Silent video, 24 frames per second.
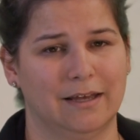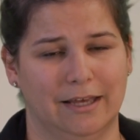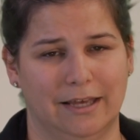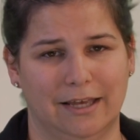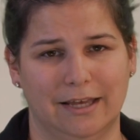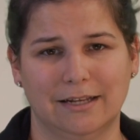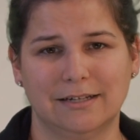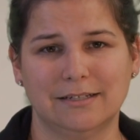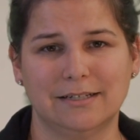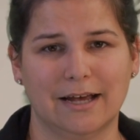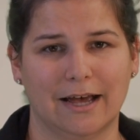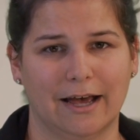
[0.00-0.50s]

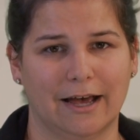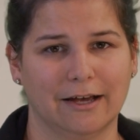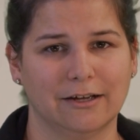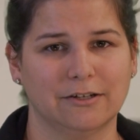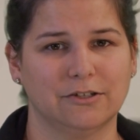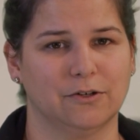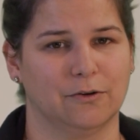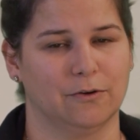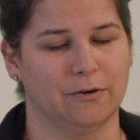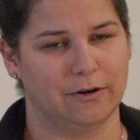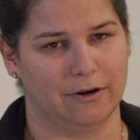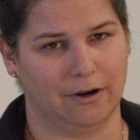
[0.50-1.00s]

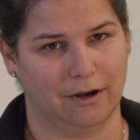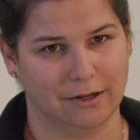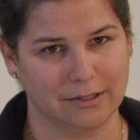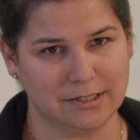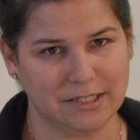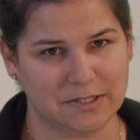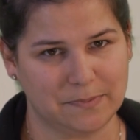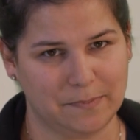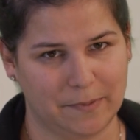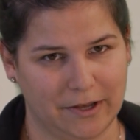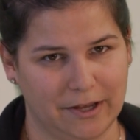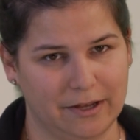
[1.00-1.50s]
Intact or
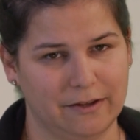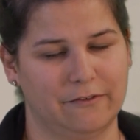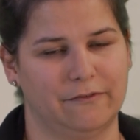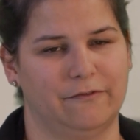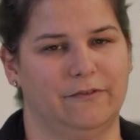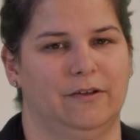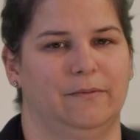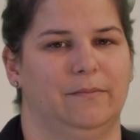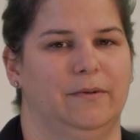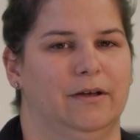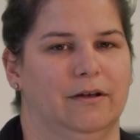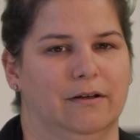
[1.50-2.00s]
unspayed
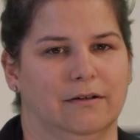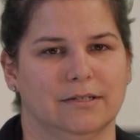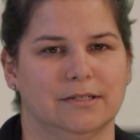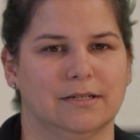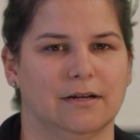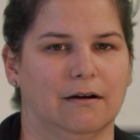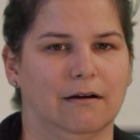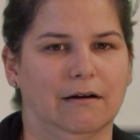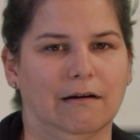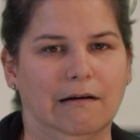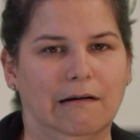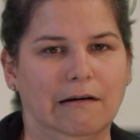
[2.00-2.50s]
females
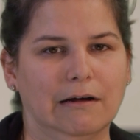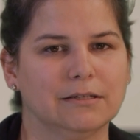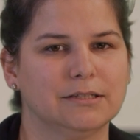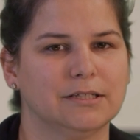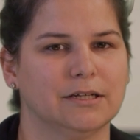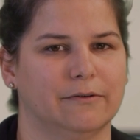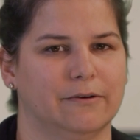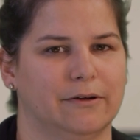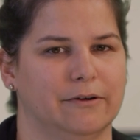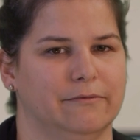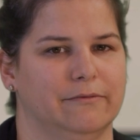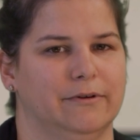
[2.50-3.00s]
are
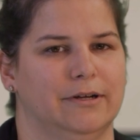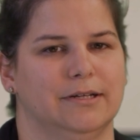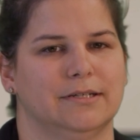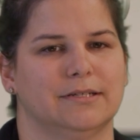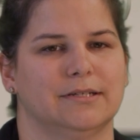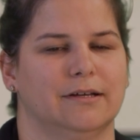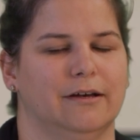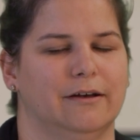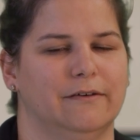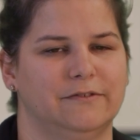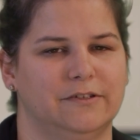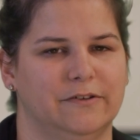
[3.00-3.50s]
also at
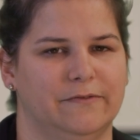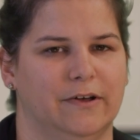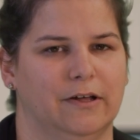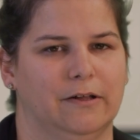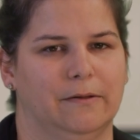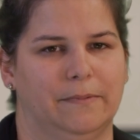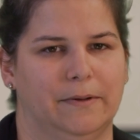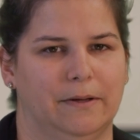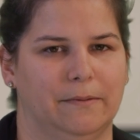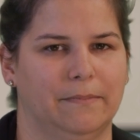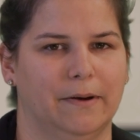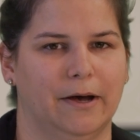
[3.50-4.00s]
risk of
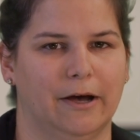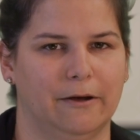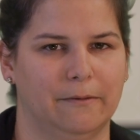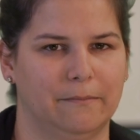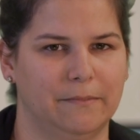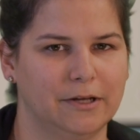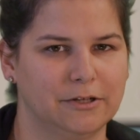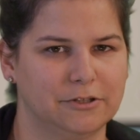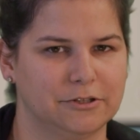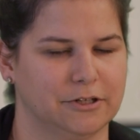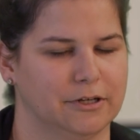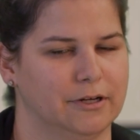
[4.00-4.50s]
developing
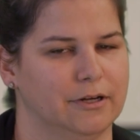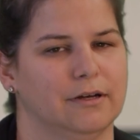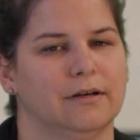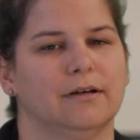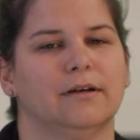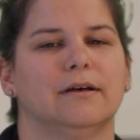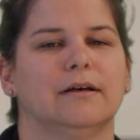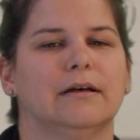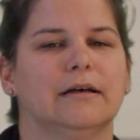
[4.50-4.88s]
pyometra,